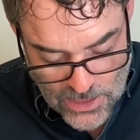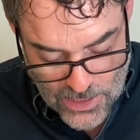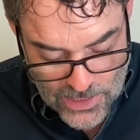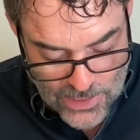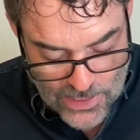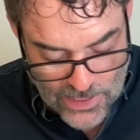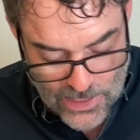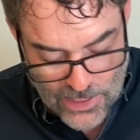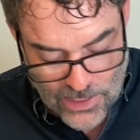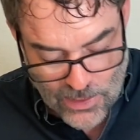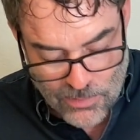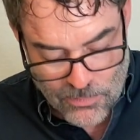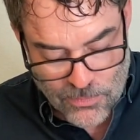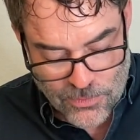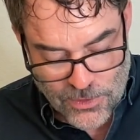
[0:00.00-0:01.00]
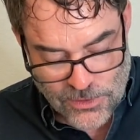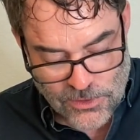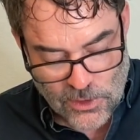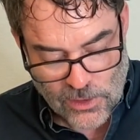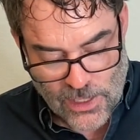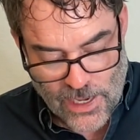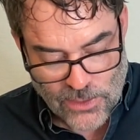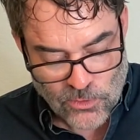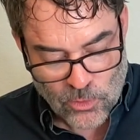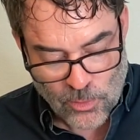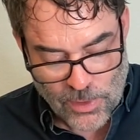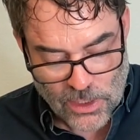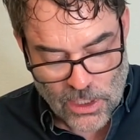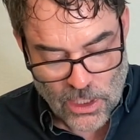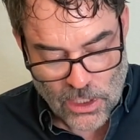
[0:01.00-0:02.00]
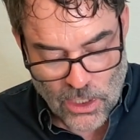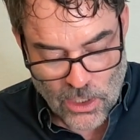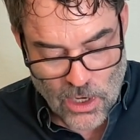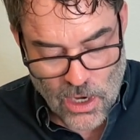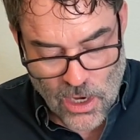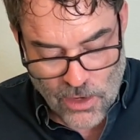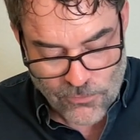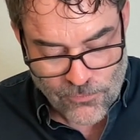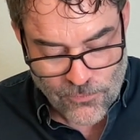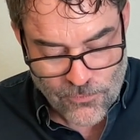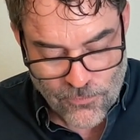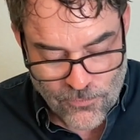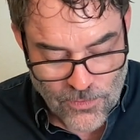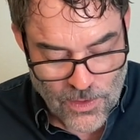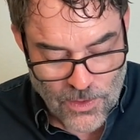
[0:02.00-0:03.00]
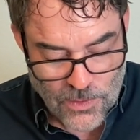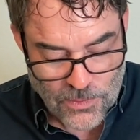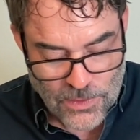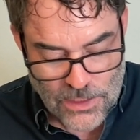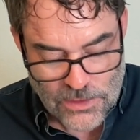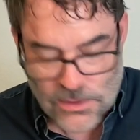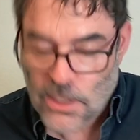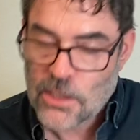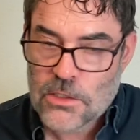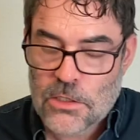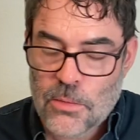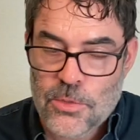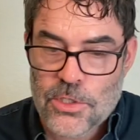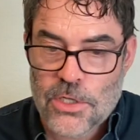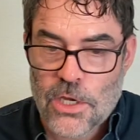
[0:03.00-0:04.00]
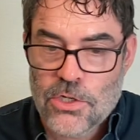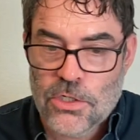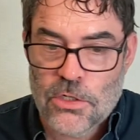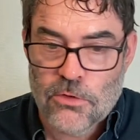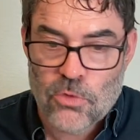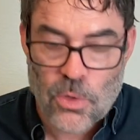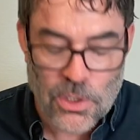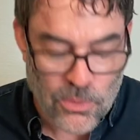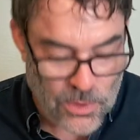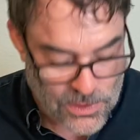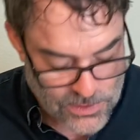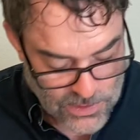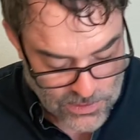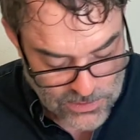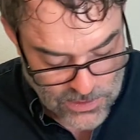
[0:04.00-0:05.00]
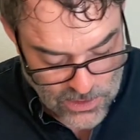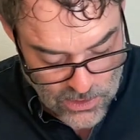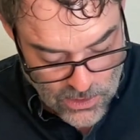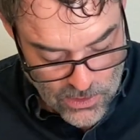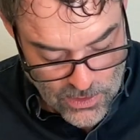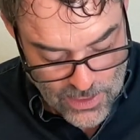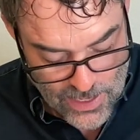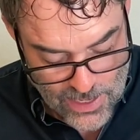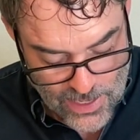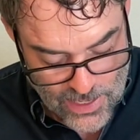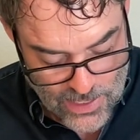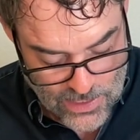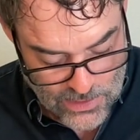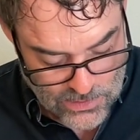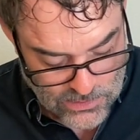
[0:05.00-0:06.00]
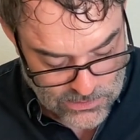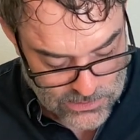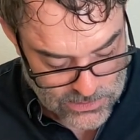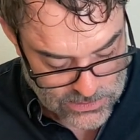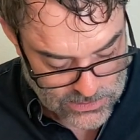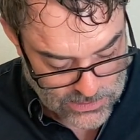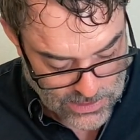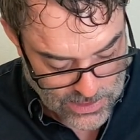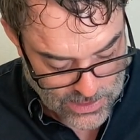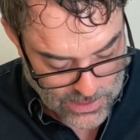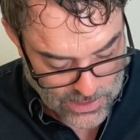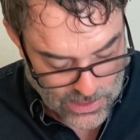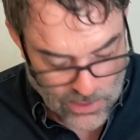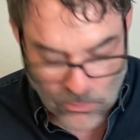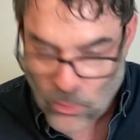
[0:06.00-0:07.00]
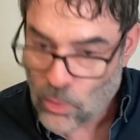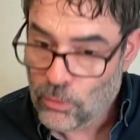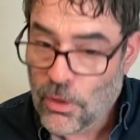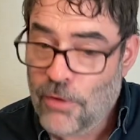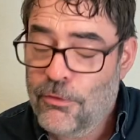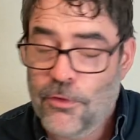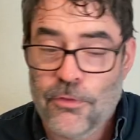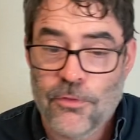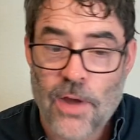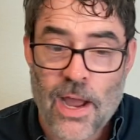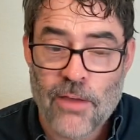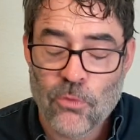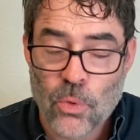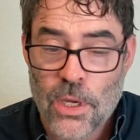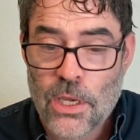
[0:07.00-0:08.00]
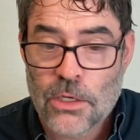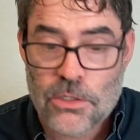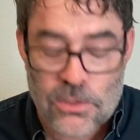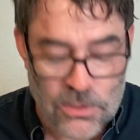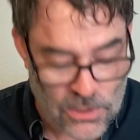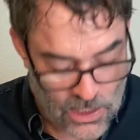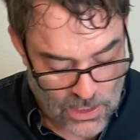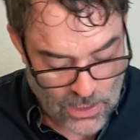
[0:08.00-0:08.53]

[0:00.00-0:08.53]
This class will be kicking off in the second summer session, 2026 here, and will run for 5 weeks.